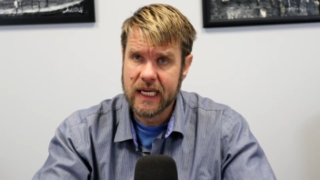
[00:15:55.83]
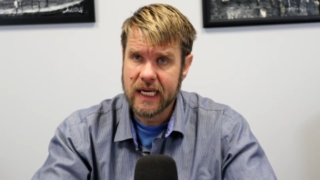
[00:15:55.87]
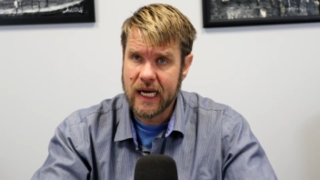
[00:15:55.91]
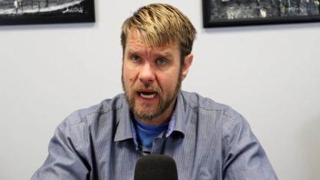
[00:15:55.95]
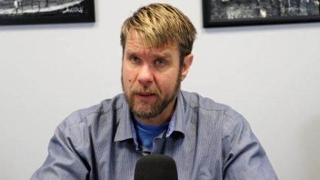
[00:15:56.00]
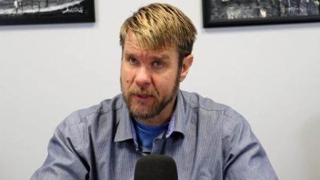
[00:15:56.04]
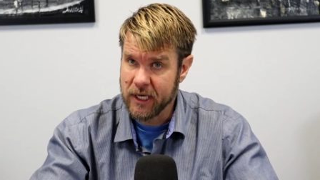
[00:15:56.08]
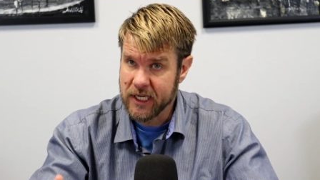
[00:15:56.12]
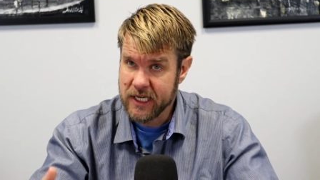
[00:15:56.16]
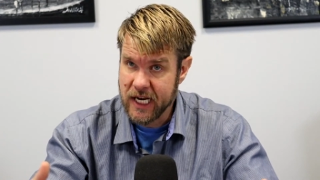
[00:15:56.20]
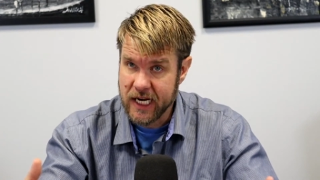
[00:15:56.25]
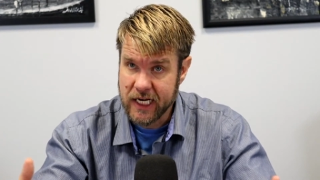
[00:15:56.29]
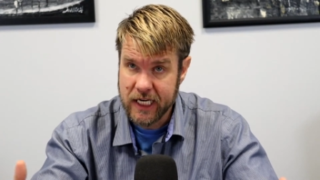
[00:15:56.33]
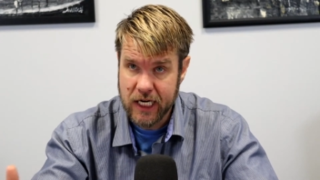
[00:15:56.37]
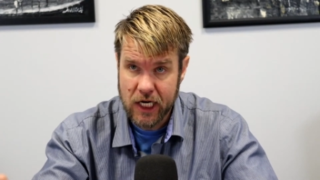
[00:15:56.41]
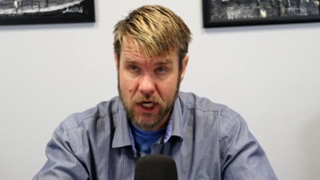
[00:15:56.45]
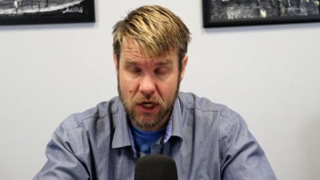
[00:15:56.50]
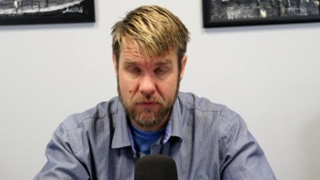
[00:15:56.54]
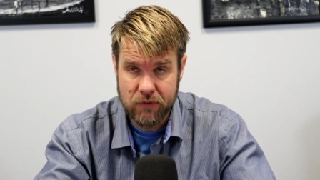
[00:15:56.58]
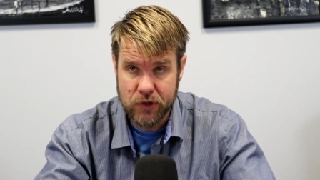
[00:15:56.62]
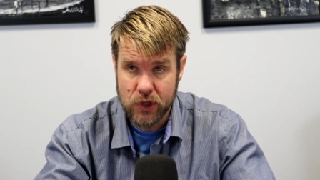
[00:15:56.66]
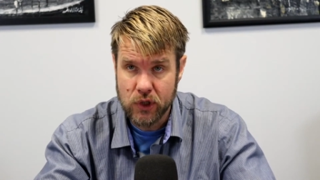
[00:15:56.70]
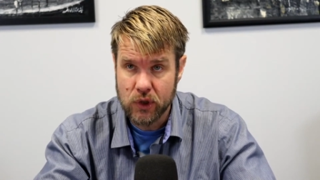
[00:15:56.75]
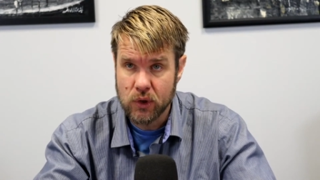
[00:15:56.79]
I'm going to take
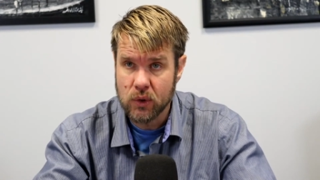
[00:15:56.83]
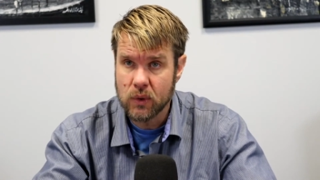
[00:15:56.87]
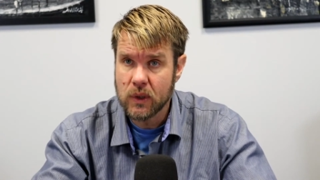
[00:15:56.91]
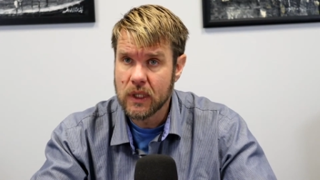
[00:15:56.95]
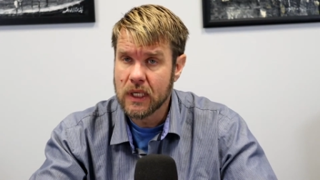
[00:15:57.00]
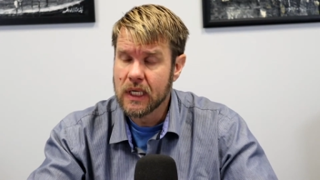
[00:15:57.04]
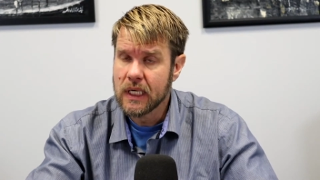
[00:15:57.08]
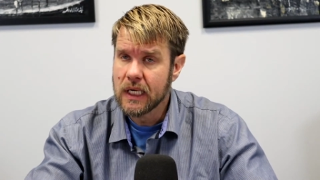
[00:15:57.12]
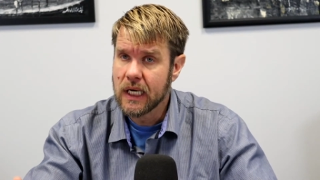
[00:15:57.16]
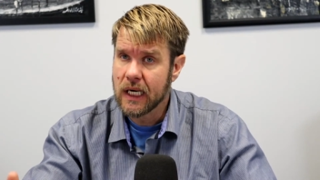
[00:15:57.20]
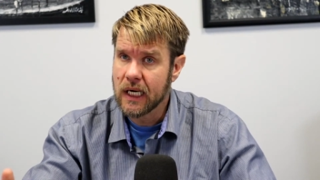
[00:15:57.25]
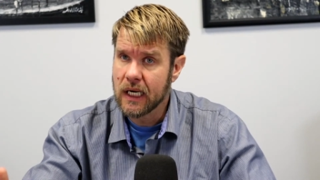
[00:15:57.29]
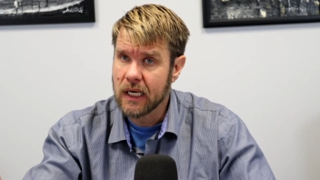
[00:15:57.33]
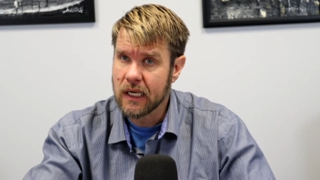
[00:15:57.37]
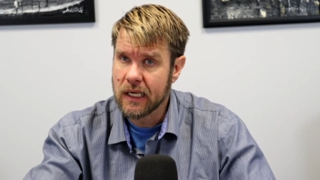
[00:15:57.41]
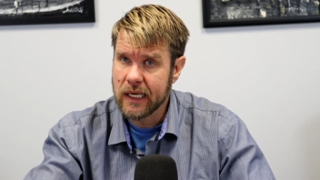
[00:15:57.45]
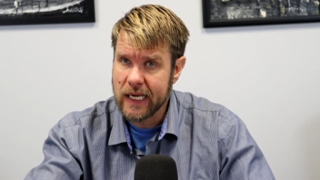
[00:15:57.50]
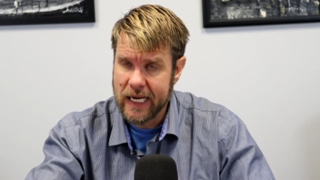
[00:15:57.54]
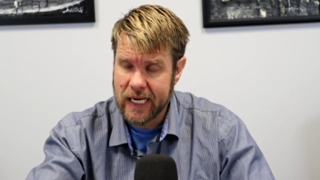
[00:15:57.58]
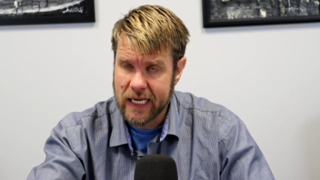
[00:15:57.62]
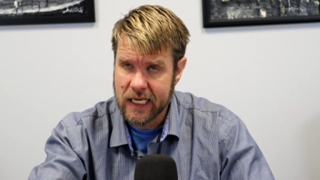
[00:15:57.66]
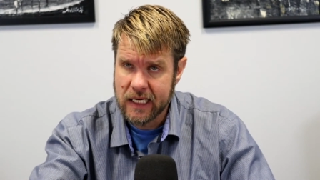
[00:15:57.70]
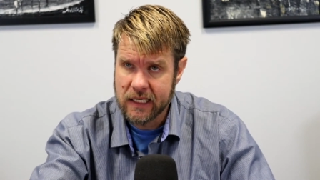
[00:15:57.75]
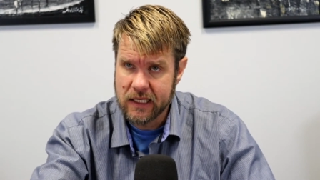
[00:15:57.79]
care of you,
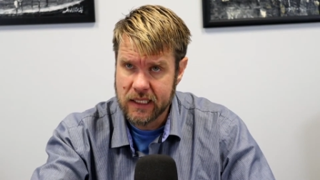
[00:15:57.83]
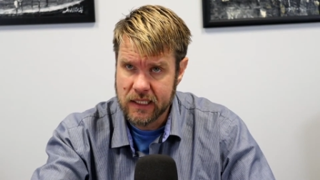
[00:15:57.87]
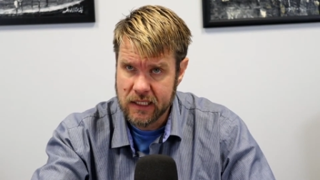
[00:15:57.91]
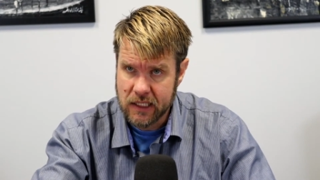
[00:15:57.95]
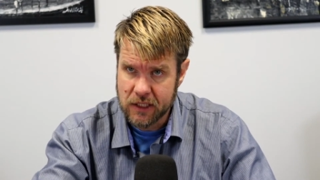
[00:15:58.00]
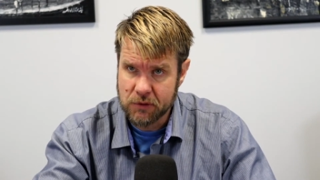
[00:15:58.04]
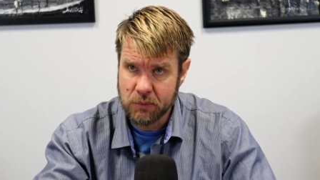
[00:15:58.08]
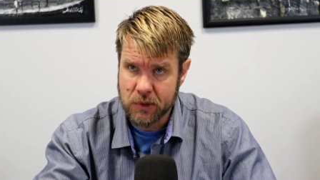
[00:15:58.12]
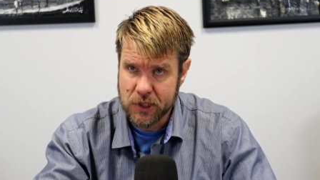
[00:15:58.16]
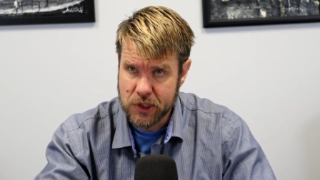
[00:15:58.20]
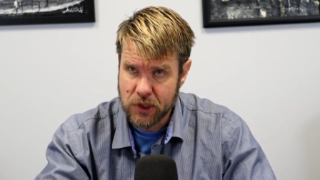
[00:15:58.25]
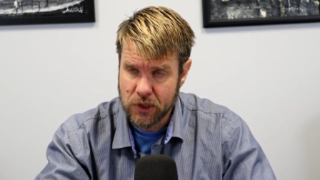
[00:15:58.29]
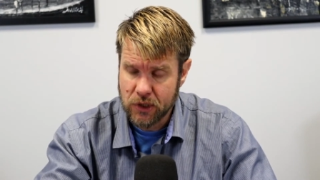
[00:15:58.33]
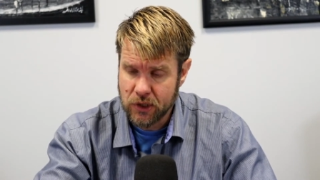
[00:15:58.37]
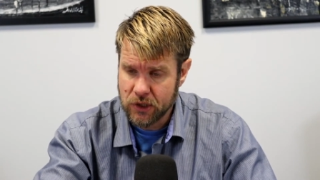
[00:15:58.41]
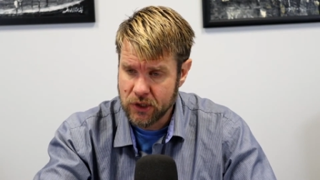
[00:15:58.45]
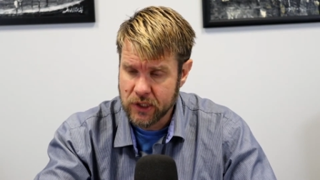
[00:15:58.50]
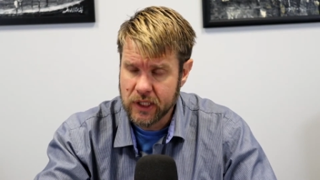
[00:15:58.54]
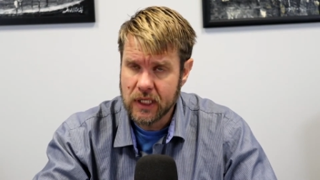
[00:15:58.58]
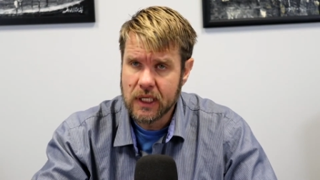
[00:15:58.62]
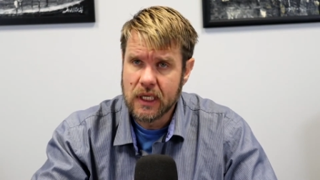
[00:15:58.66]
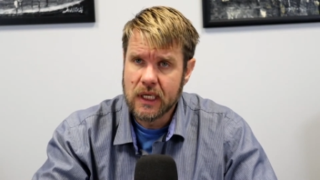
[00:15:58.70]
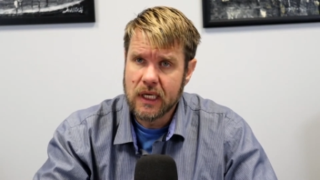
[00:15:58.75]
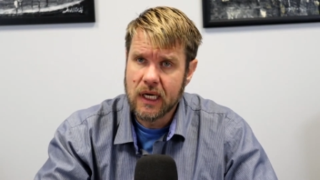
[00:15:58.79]
and in
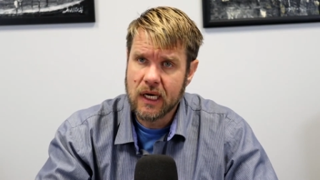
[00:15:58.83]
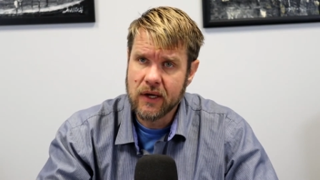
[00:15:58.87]
return,